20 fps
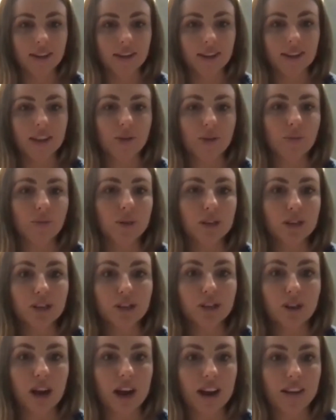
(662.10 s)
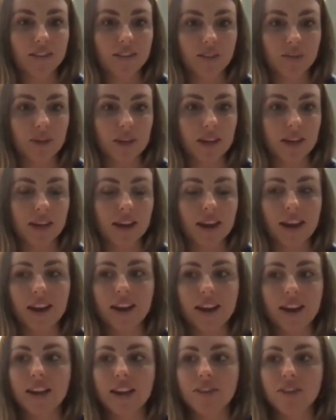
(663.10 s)
that really drives me, and
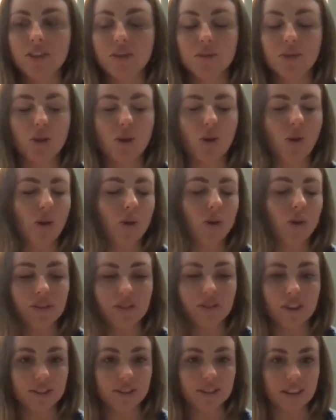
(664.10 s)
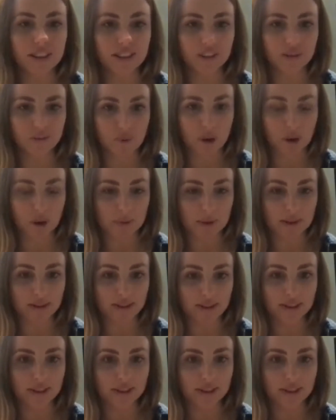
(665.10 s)
it gives them this whole different sense of purpose.